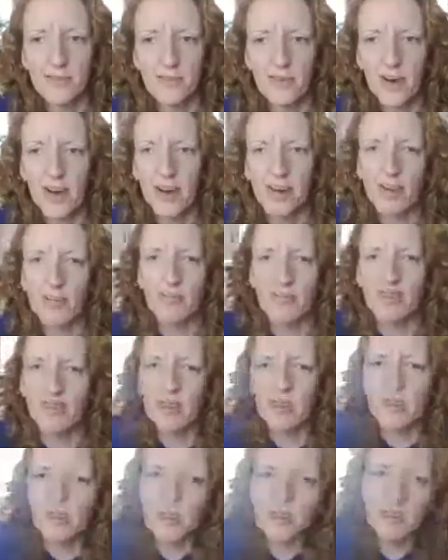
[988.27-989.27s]
Is the
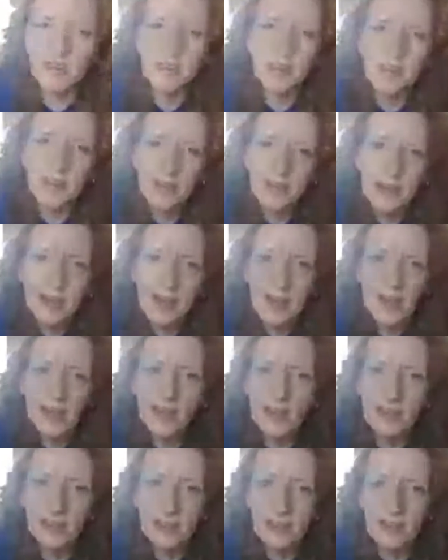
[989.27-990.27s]
fire a feature?
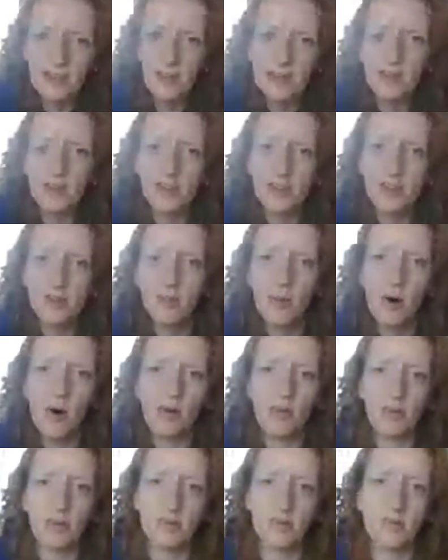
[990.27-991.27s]
It is. Just
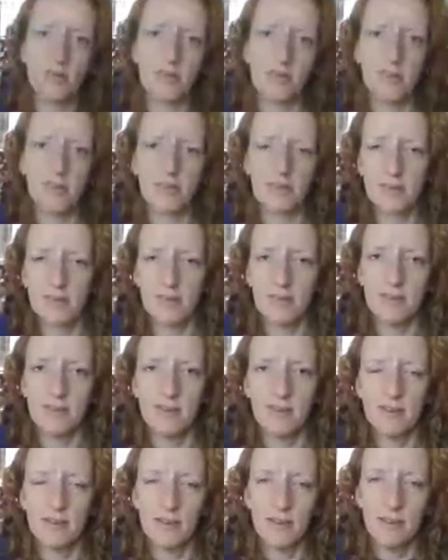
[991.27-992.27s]
the box.
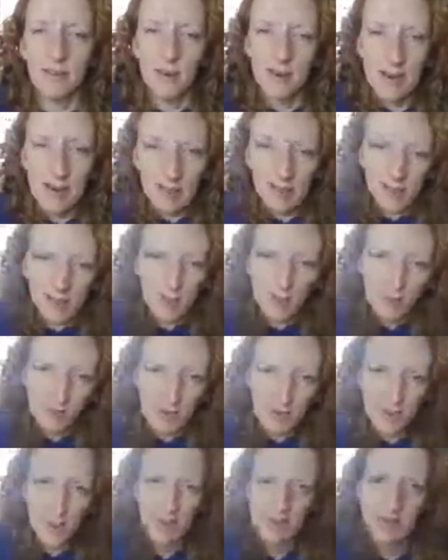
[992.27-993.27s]
Look how
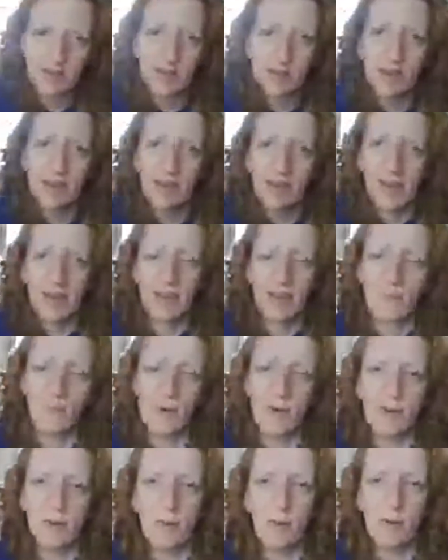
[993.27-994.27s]
small it is. Yeah,
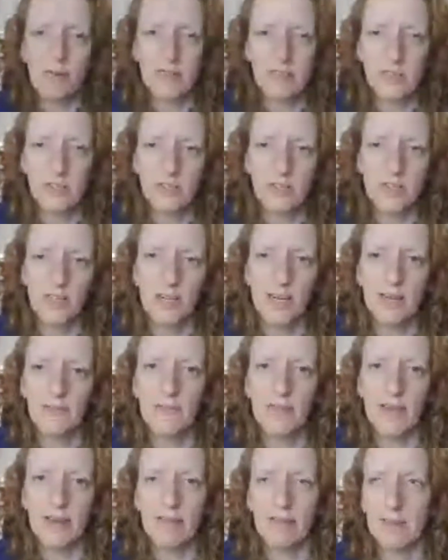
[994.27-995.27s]
the box is just going to
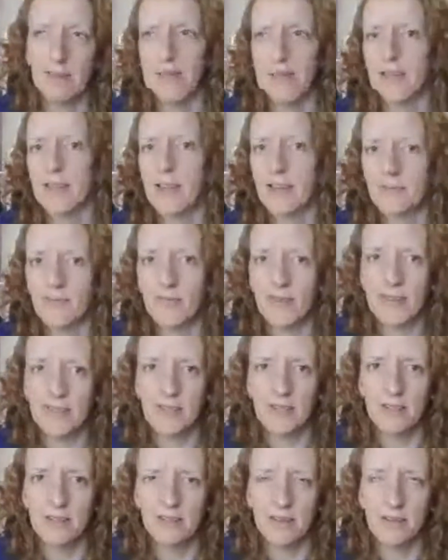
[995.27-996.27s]
live there until it gets
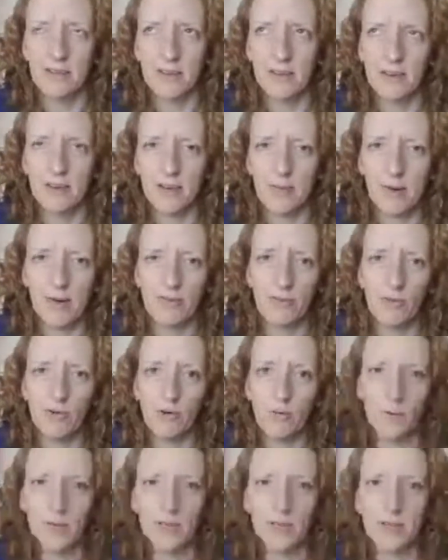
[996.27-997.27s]
fitted in about
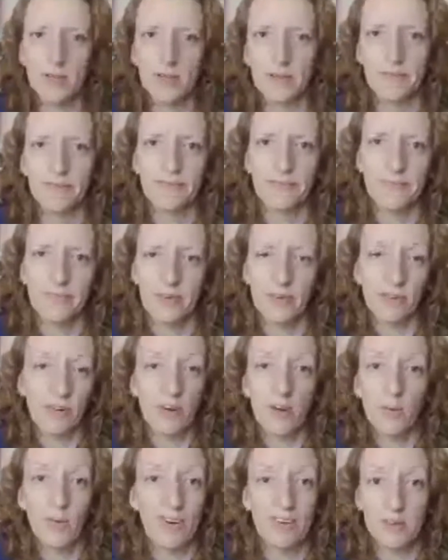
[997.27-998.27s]
4 weeks. I've
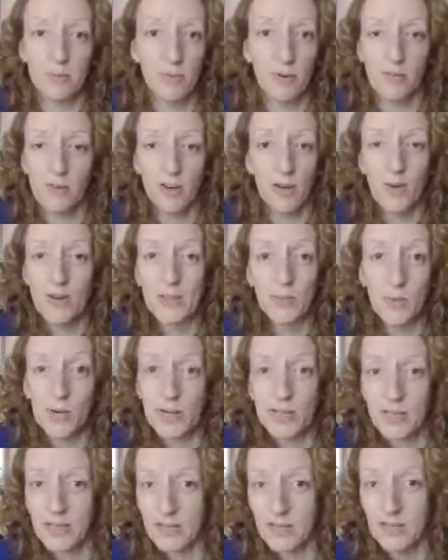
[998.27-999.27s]
got nowhere to
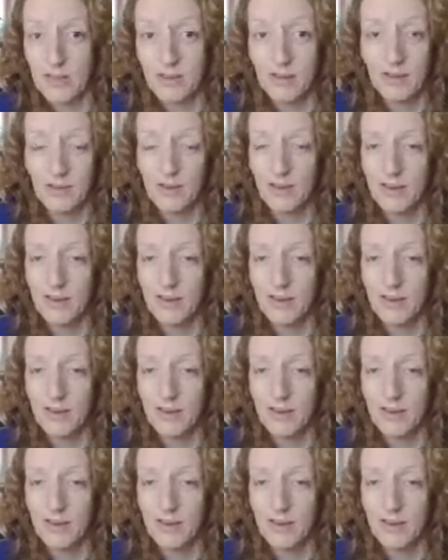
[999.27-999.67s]
put anything.